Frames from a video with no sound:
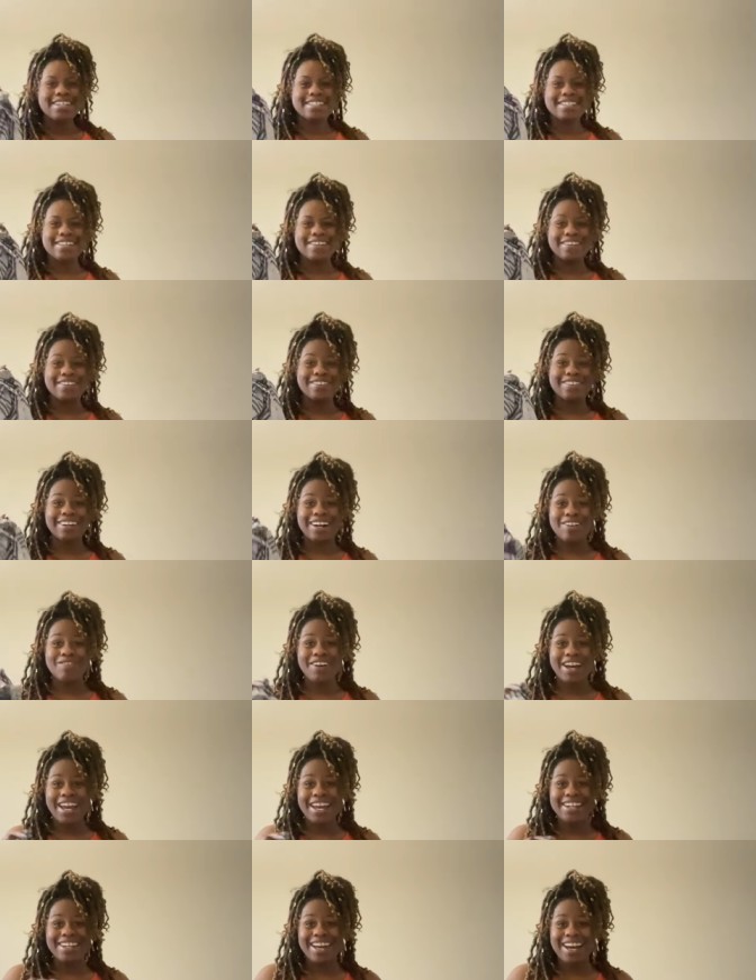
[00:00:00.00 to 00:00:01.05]
So I
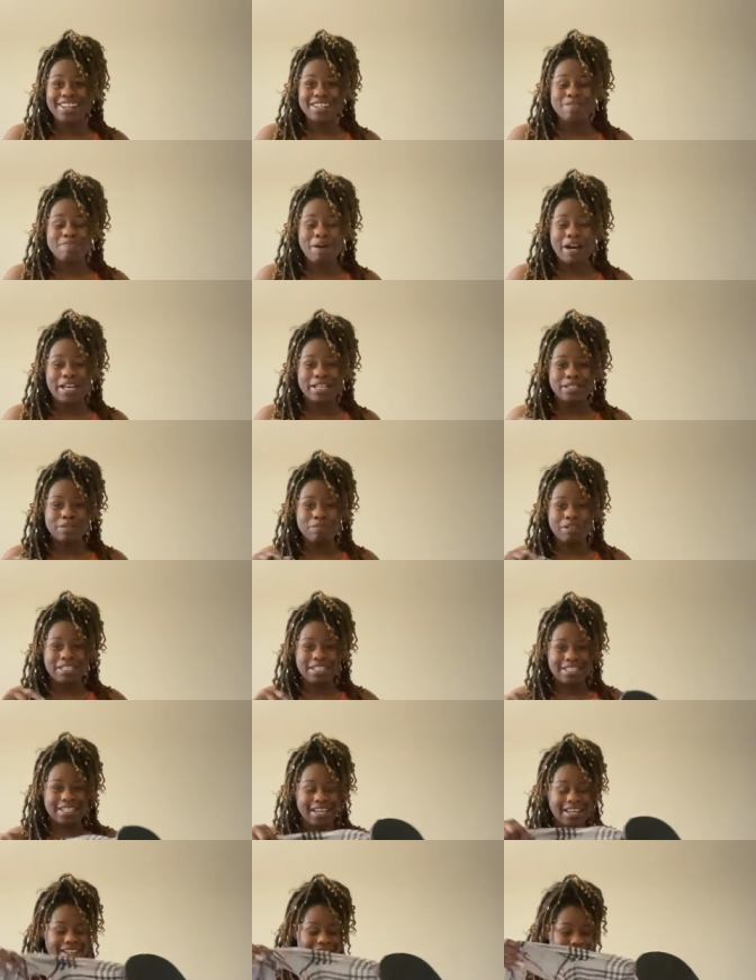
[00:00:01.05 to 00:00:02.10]
might not have to buy as much
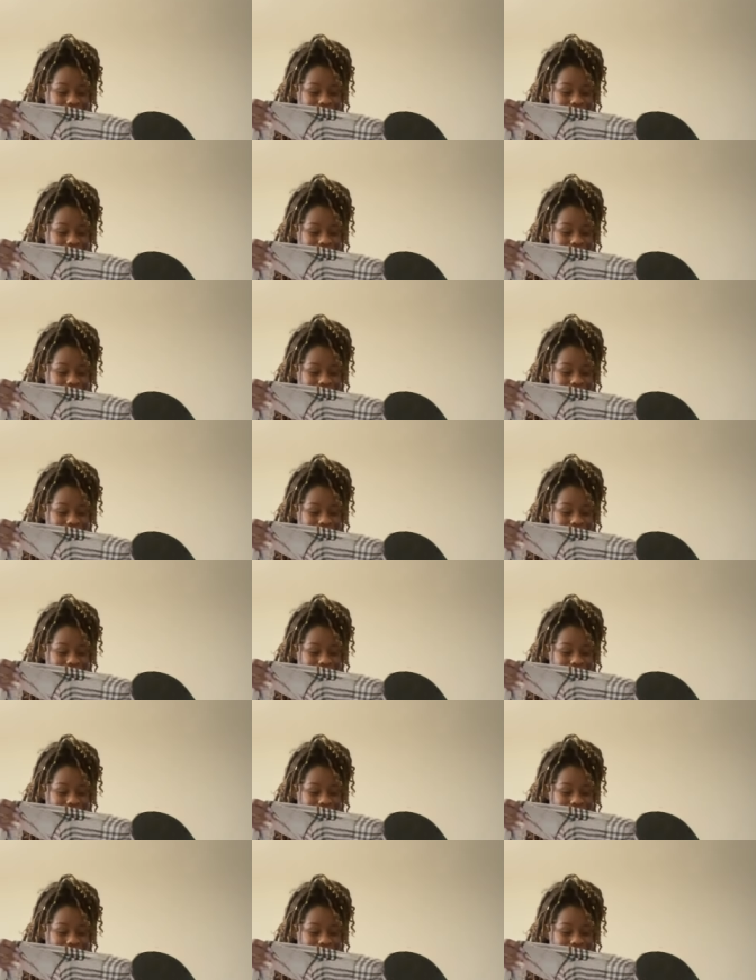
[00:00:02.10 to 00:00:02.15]
as I